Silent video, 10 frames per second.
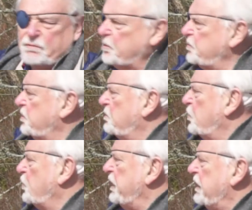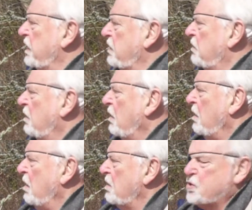from the marine
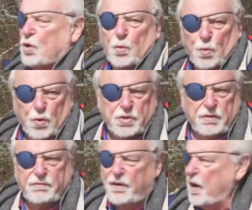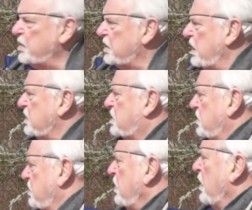saltwater environment
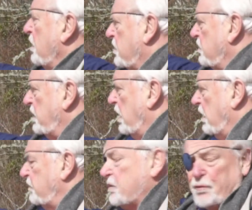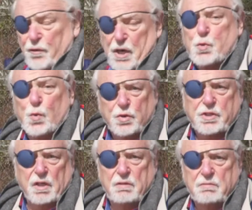into the
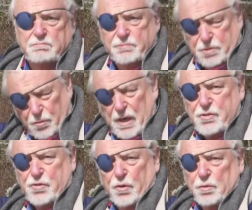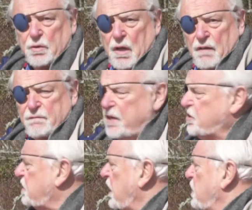freshwater terrestrial
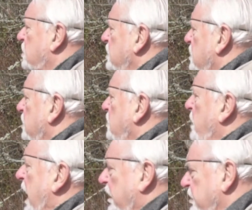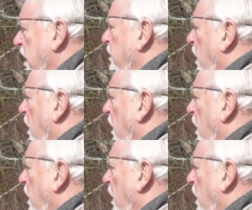vegetation that's at the back, and then the